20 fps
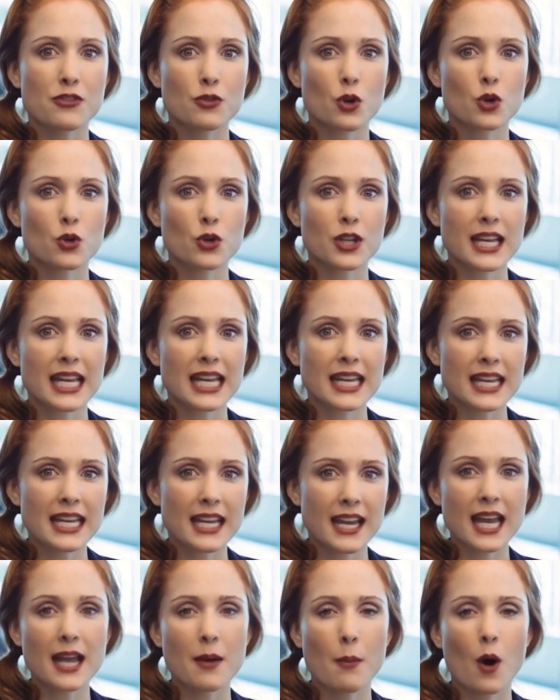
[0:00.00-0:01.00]
for
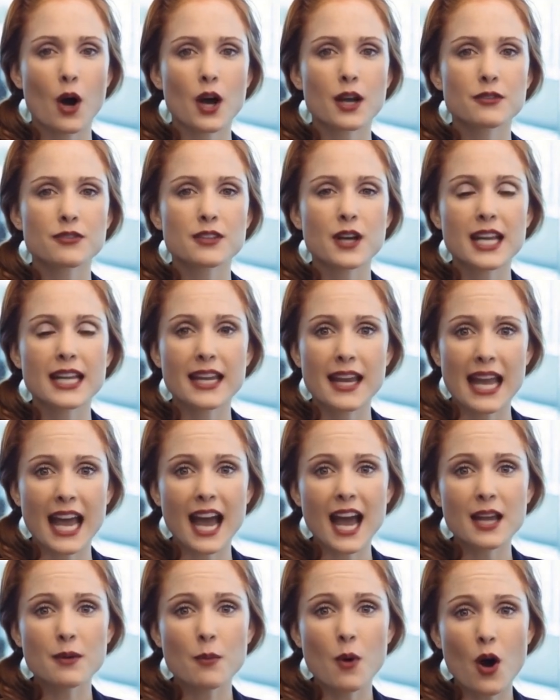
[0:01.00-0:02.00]
creating and modifying
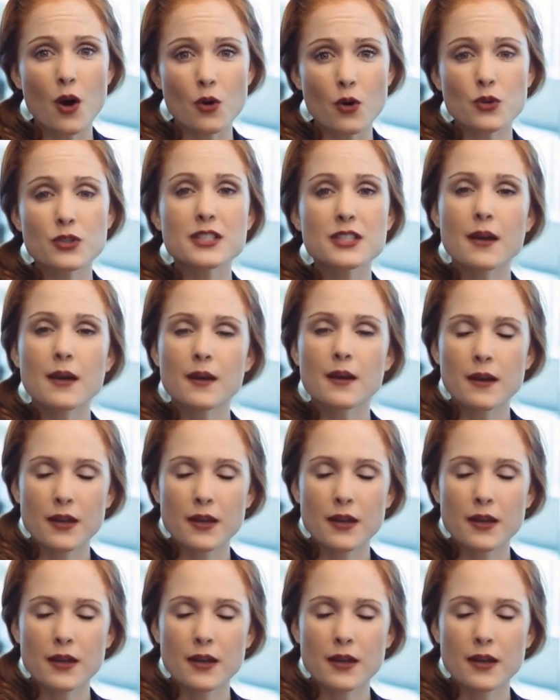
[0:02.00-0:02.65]
CAD models